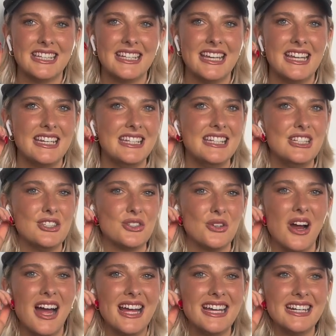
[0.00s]
And he's
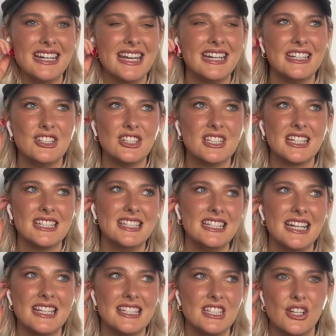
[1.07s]
trying, and it's just because he
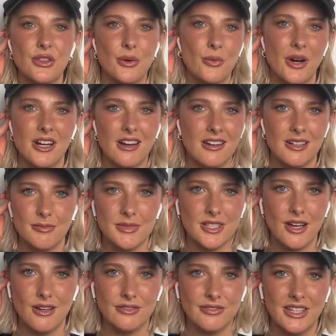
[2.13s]
hasn't done the work on
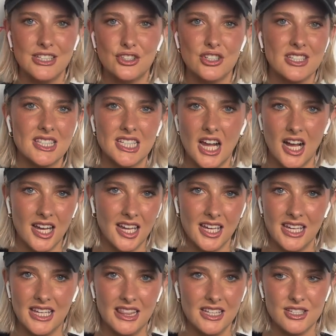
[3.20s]
himself. Like, he's just stuck
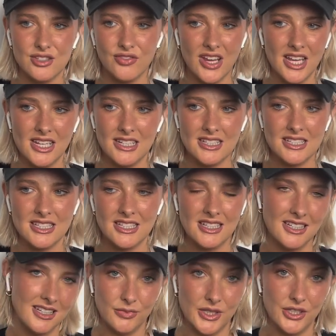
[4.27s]
in this phase,
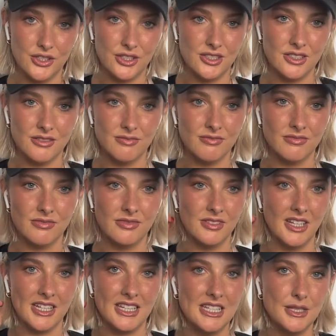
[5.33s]
which,
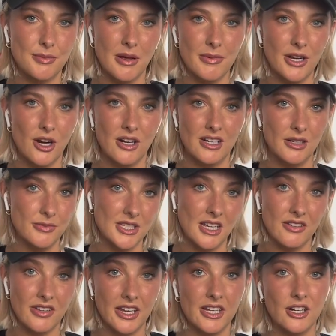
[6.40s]
like, he's probably hurting
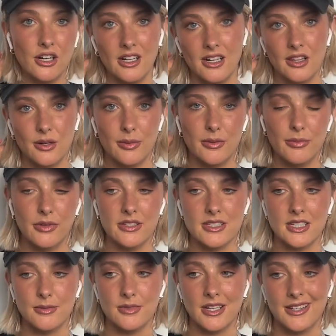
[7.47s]
himself and hurting other people at the
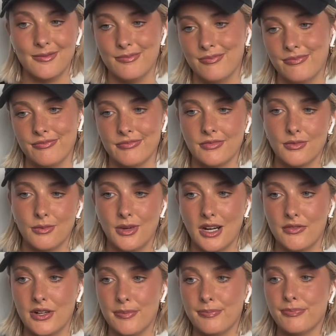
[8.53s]
same time.
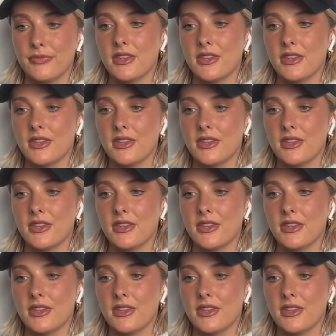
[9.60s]
Whatever.